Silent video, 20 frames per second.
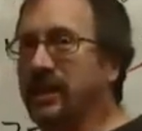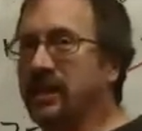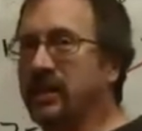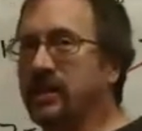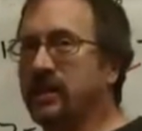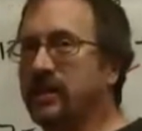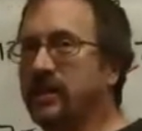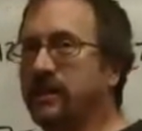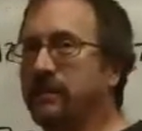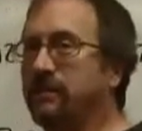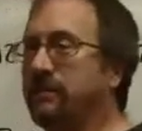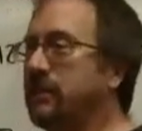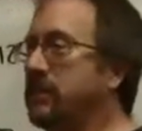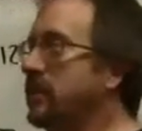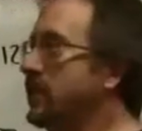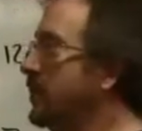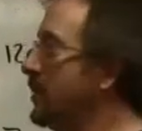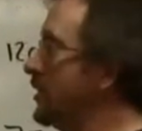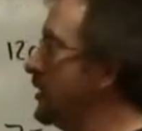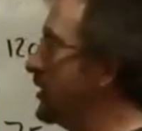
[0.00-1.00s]

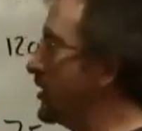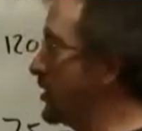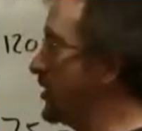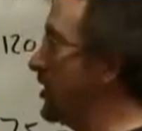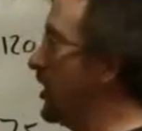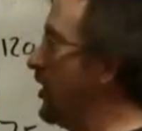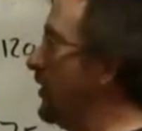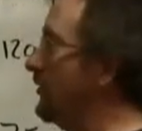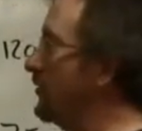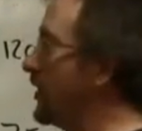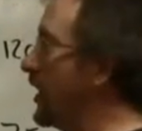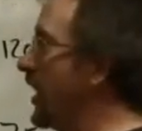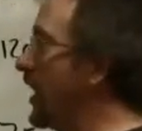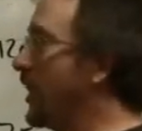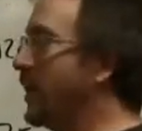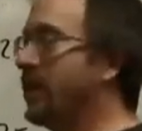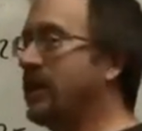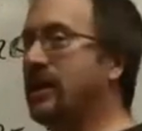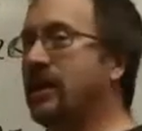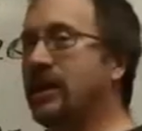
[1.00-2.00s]
To solve
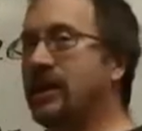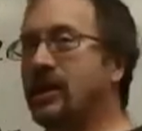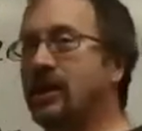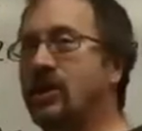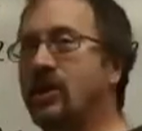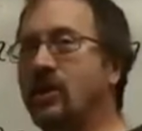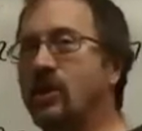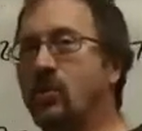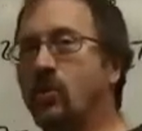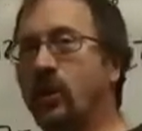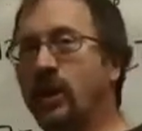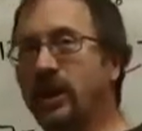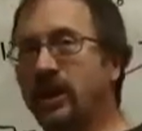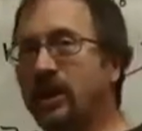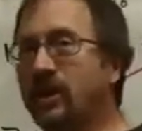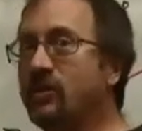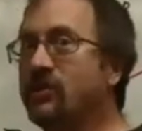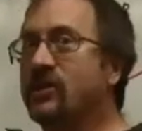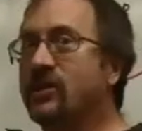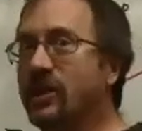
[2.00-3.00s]
that, we're going to
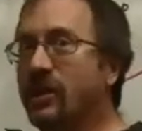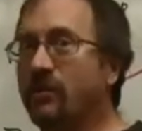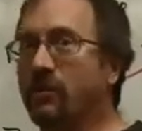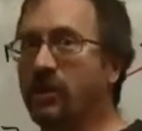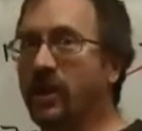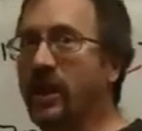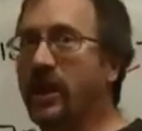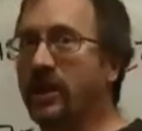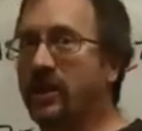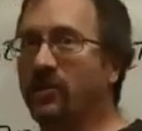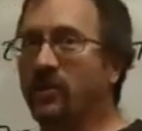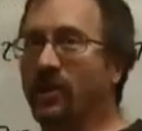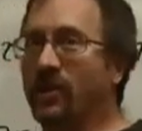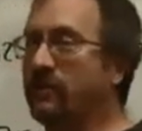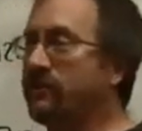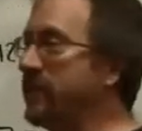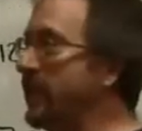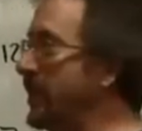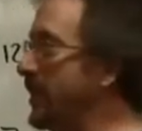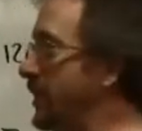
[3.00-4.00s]
use the number 8 to our
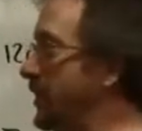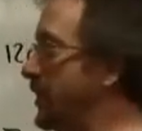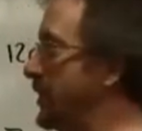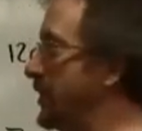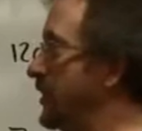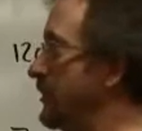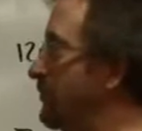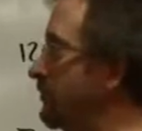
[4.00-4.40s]
advantage.